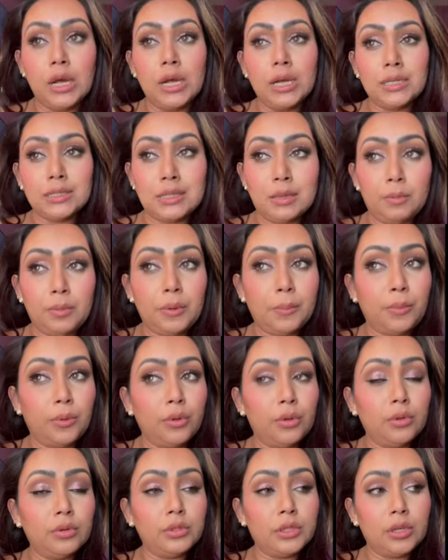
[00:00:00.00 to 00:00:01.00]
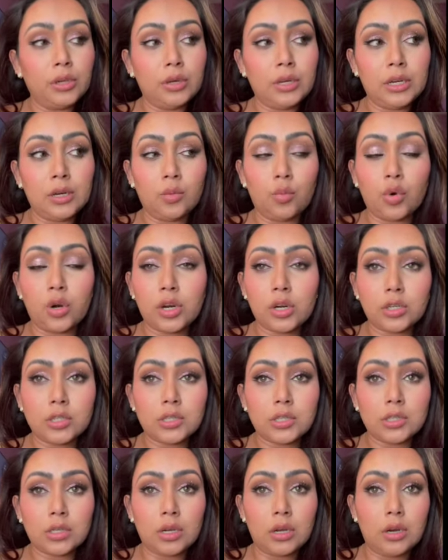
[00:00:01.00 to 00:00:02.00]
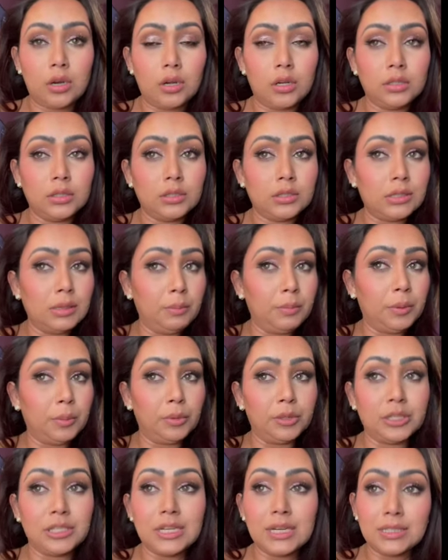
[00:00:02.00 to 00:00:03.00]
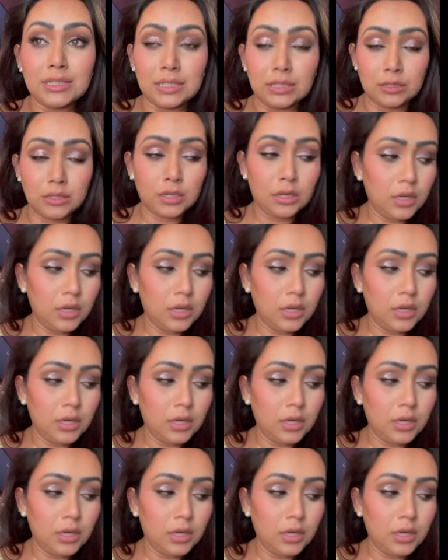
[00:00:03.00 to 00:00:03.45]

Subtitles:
Some people, you know, it works on, some people it doesn't.